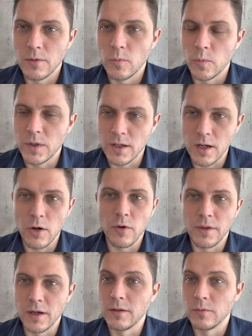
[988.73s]
We know
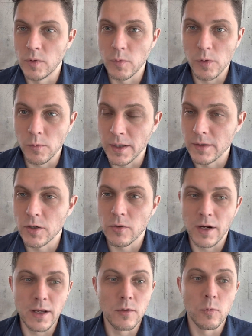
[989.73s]
that we will win.
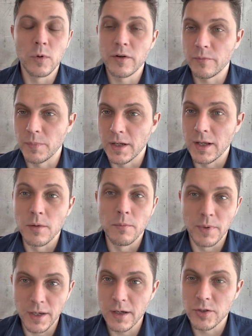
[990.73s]
Ukraine would have been in
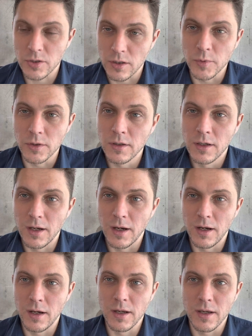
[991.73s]
big trouble
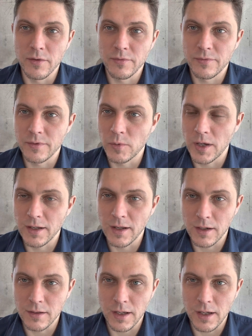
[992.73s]
if we had
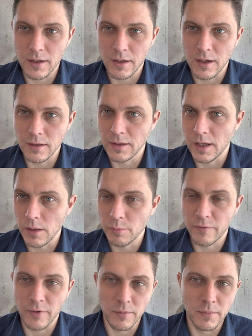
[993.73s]
not gotten
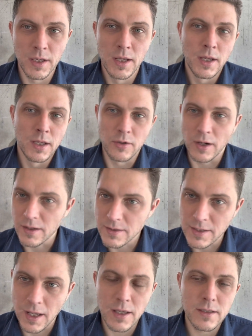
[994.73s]
help from the United
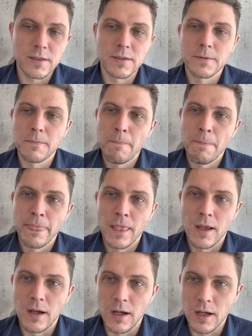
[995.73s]
States,
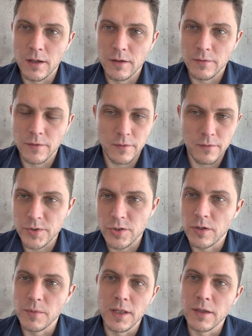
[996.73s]

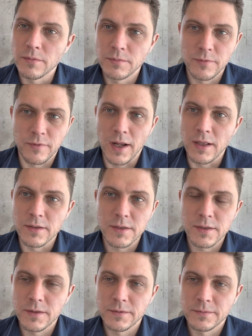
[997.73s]
Germany,
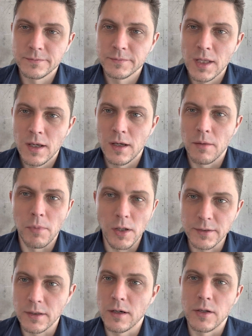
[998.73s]
France,
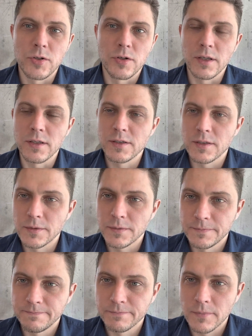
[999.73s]
Baltic countries.
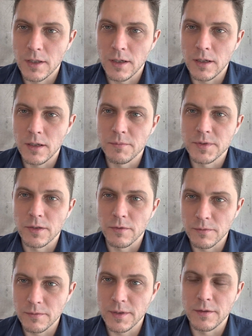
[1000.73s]

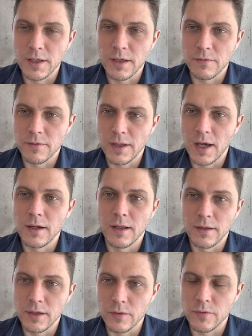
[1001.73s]
So thank you for that,
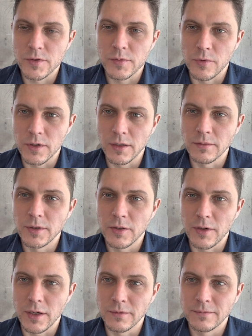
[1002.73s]
and thank you for supporting
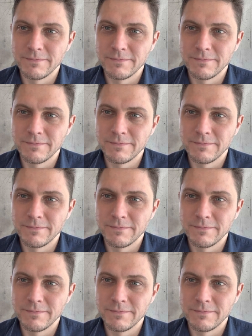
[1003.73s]
Ukraine.